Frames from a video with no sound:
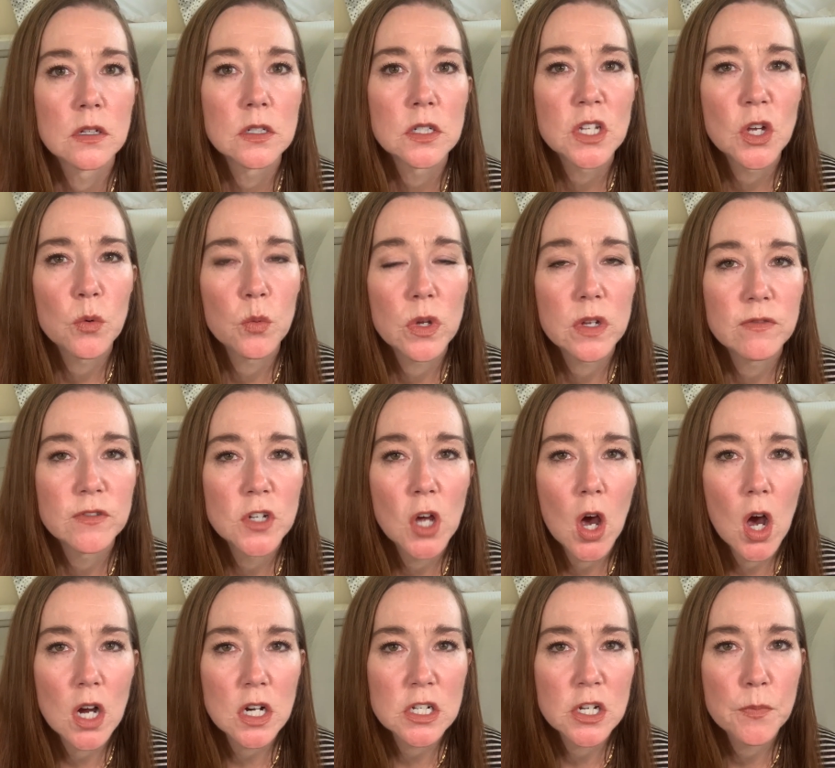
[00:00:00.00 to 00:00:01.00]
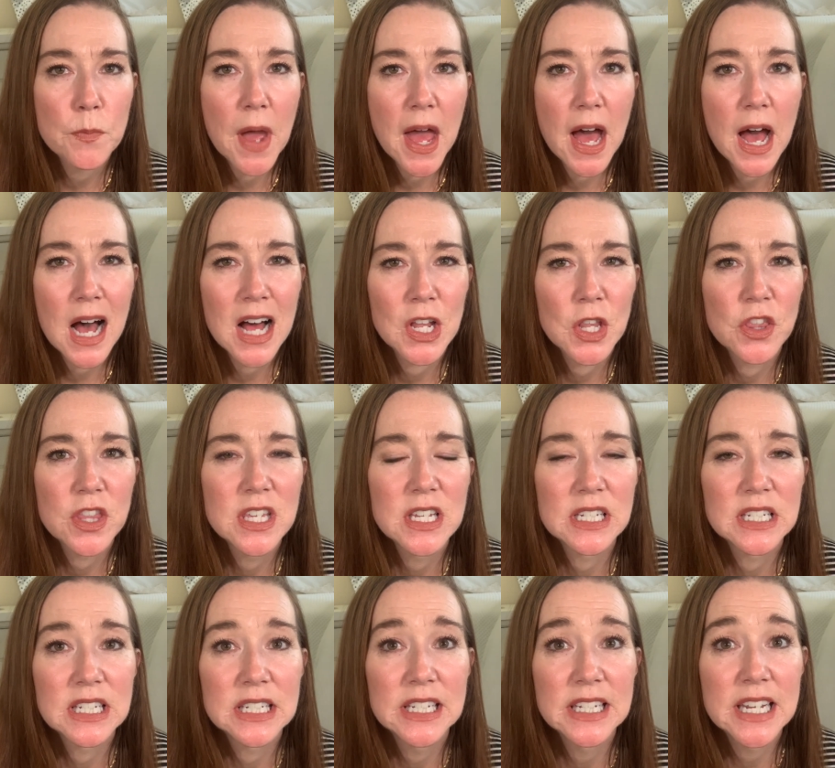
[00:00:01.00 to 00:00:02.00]
So we've talked about the
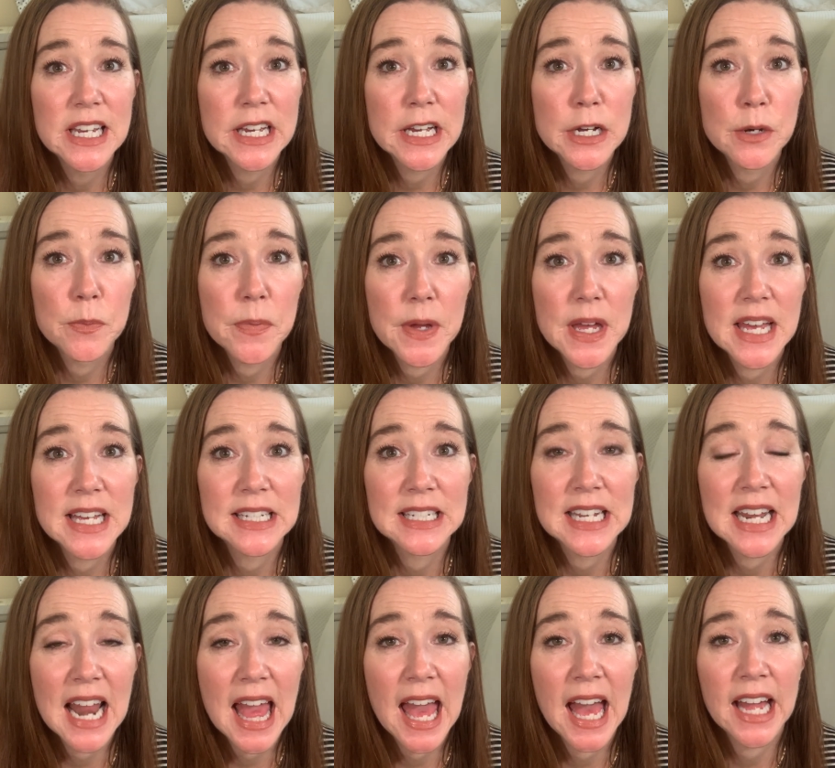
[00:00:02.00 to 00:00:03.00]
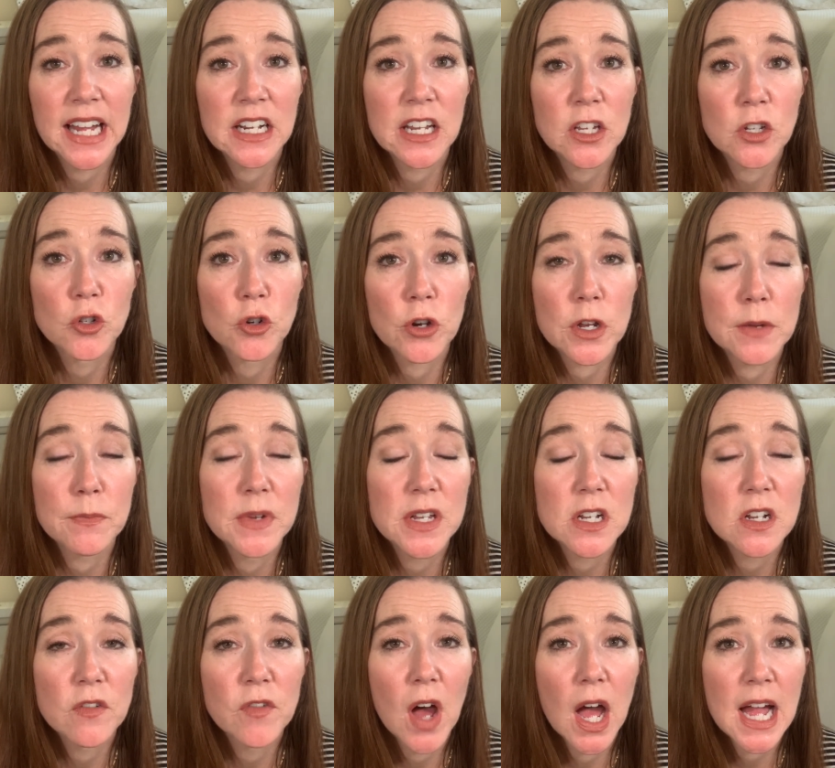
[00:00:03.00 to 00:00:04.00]
Ziip as an acne
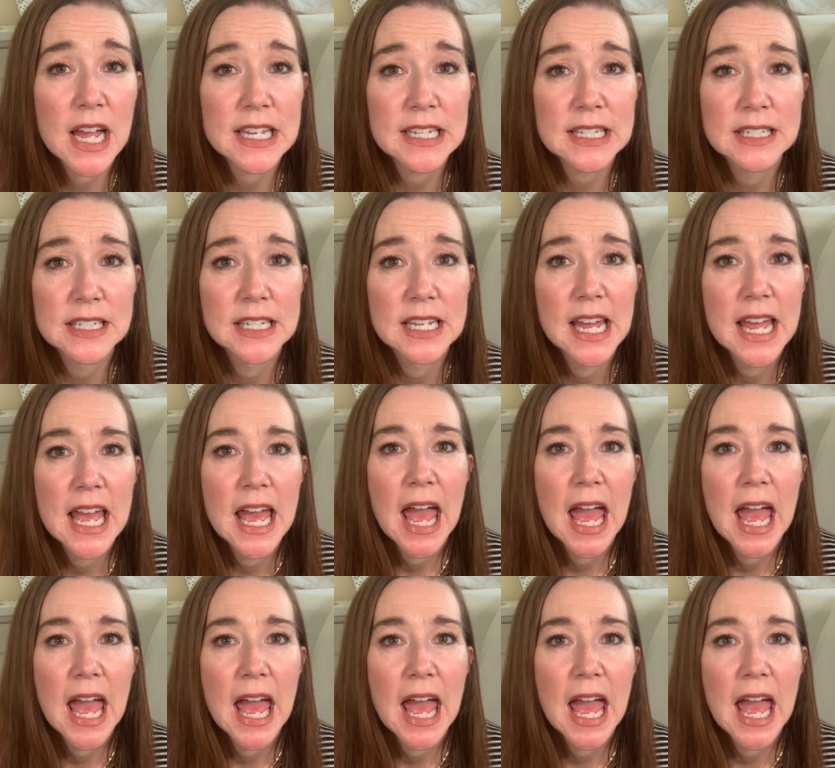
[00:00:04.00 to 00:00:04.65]
treatment device